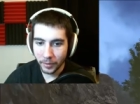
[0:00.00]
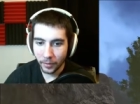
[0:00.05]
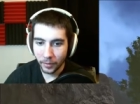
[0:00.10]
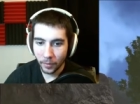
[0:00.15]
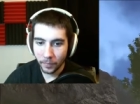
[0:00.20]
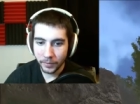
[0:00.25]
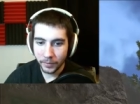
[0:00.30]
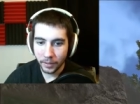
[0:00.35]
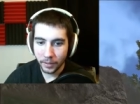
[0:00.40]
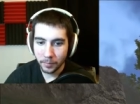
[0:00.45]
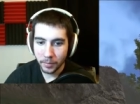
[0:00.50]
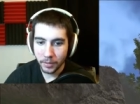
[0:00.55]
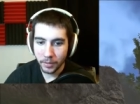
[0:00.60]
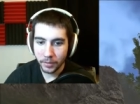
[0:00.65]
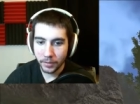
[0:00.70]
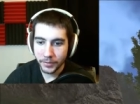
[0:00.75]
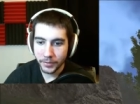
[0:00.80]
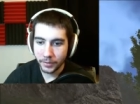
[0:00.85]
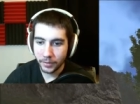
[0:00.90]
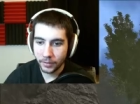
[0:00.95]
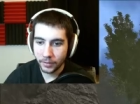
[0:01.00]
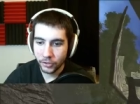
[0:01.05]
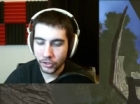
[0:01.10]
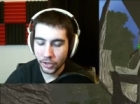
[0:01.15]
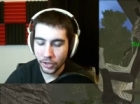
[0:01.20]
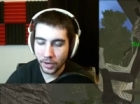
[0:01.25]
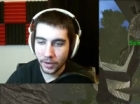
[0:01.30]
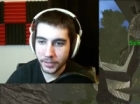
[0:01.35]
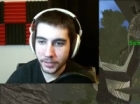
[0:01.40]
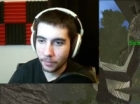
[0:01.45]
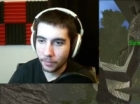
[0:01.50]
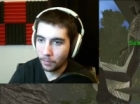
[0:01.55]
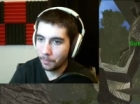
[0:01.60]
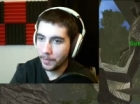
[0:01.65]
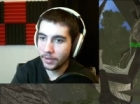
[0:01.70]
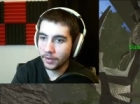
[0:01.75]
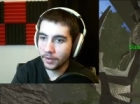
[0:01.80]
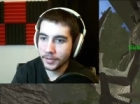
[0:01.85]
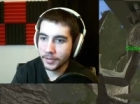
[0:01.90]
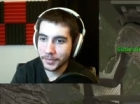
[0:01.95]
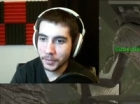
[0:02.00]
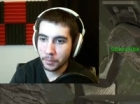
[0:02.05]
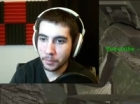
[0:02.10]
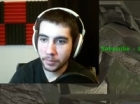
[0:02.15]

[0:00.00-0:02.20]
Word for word: Hopefully our bird doesn't get shot. Someone made a nice little